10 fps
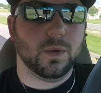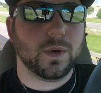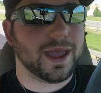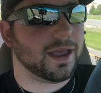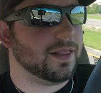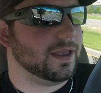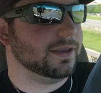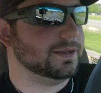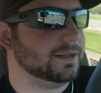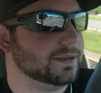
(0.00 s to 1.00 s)
Well,
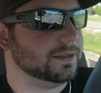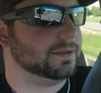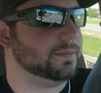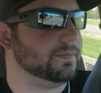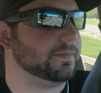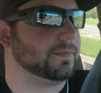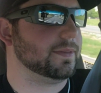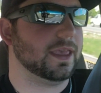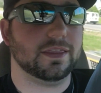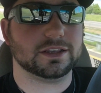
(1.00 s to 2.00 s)

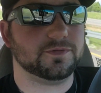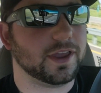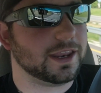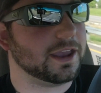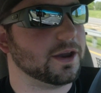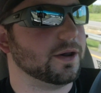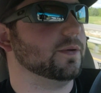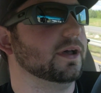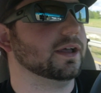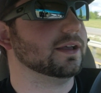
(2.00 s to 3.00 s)
this
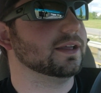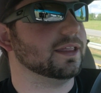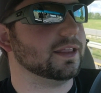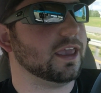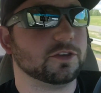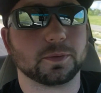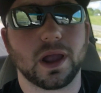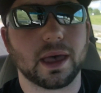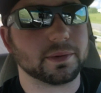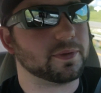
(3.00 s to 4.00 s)
video is
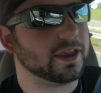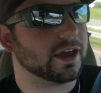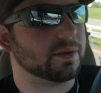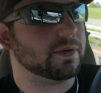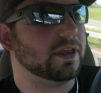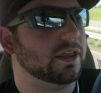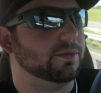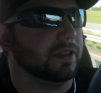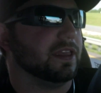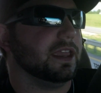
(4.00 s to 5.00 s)
probably going to be
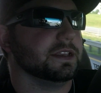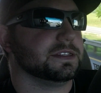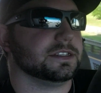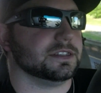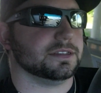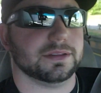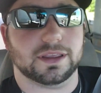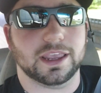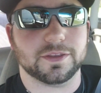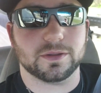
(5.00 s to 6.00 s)
released
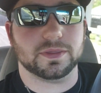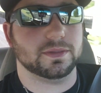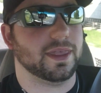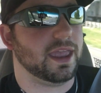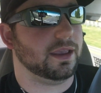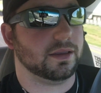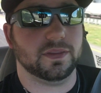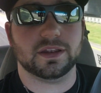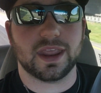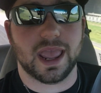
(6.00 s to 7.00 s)
either like
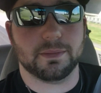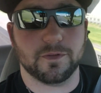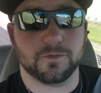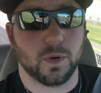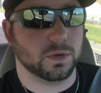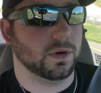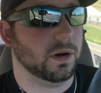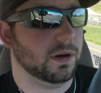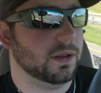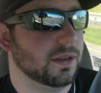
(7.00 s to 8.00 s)
the day
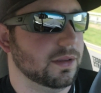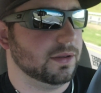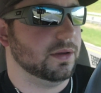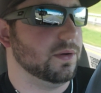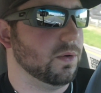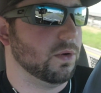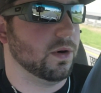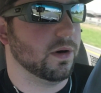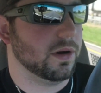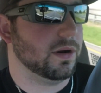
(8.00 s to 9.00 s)
before
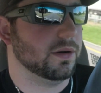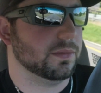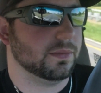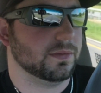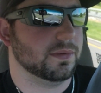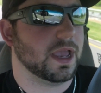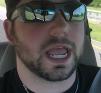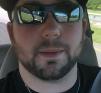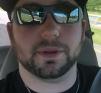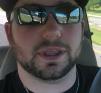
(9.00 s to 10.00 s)
or a
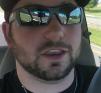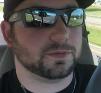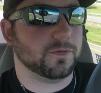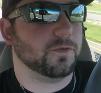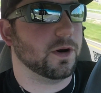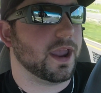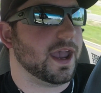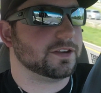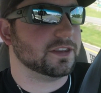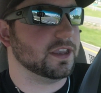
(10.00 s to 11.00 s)
couple days before I
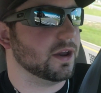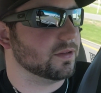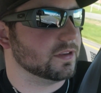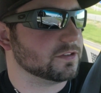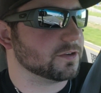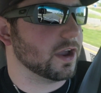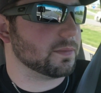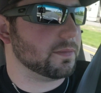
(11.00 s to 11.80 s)
actually go to this truck